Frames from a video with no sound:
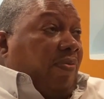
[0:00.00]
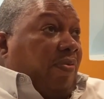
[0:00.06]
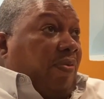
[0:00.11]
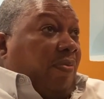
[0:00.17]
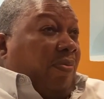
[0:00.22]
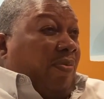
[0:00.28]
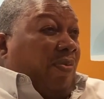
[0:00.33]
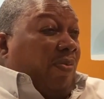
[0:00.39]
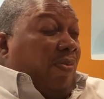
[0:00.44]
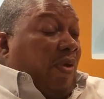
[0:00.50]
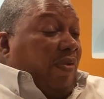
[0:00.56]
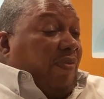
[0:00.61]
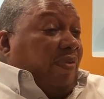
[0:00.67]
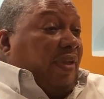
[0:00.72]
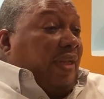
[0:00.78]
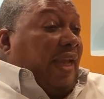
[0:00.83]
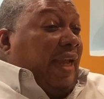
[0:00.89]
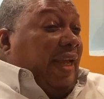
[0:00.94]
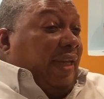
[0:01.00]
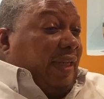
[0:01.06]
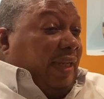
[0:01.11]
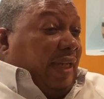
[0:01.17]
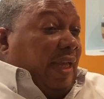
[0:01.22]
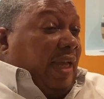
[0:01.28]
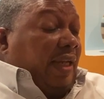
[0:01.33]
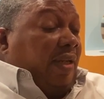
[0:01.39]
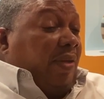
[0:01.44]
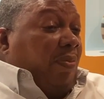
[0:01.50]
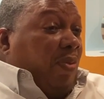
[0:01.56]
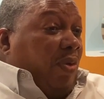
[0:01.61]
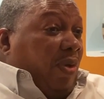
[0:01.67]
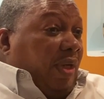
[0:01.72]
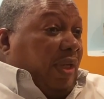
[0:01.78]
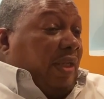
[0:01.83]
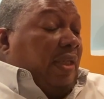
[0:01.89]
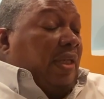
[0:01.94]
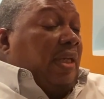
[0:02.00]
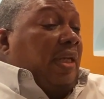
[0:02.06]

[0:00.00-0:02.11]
from roughly 8 o'clock in the morning